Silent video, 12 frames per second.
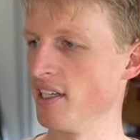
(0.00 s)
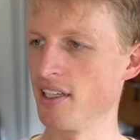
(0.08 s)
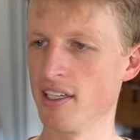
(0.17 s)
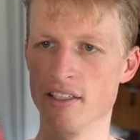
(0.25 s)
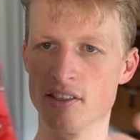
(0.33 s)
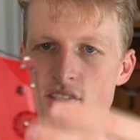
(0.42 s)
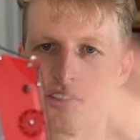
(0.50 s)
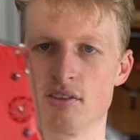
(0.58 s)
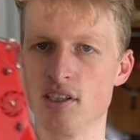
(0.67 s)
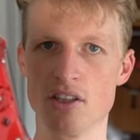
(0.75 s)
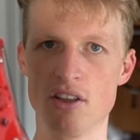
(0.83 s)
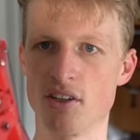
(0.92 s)
out, and then
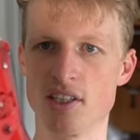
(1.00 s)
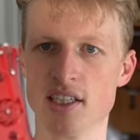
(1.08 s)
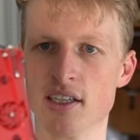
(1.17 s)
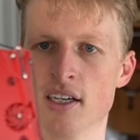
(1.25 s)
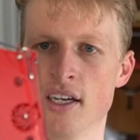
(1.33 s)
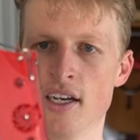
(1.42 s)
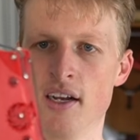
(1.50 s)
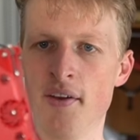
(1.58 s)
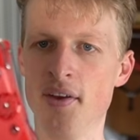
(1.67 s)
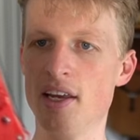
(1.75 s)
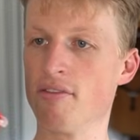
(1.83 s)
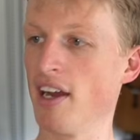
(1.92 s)
it's locked in.
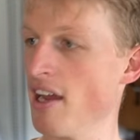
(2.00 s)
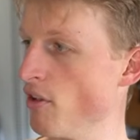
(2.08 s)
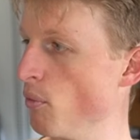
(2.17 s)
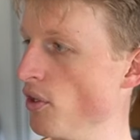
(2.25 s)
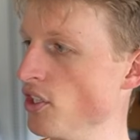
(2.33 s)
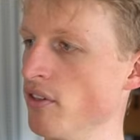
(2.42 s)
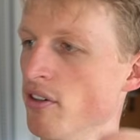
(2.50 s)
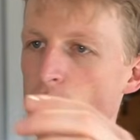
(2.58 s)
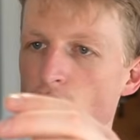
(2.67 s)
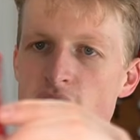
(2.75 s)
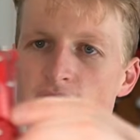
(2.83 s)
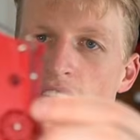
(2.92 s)
If I ever want to
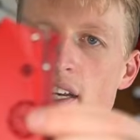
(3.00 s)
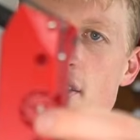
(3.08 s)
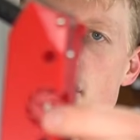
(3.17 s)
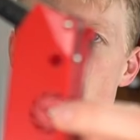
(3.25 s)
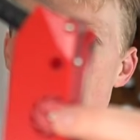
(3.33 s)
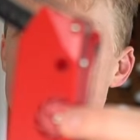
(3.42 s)
remove it, I can just